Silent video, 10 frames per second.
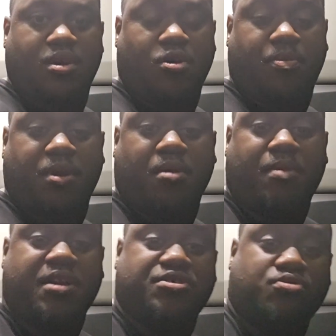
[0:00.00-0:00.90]
Hope
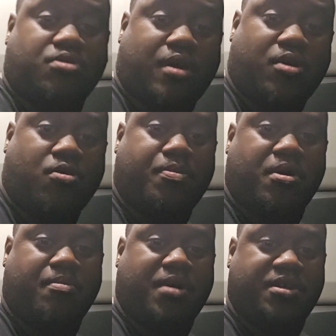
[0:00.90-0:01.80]
everybody's doing alright. Hope
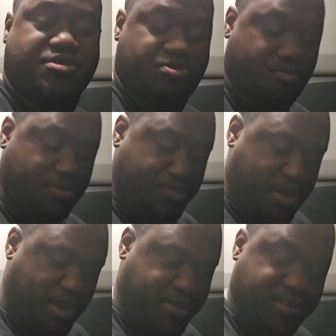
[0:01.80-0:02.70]
everybody's doing
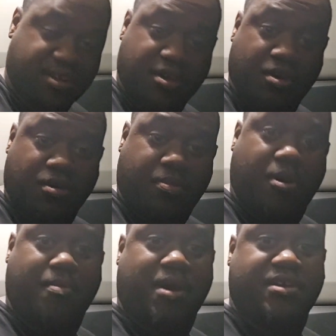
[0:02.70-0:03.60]
blessed. Hope
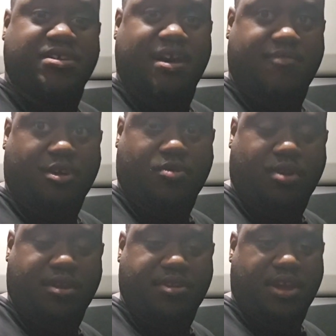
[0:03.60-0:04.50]
everybody's having a
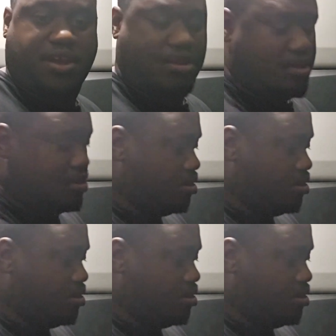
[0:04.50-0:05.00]
great day.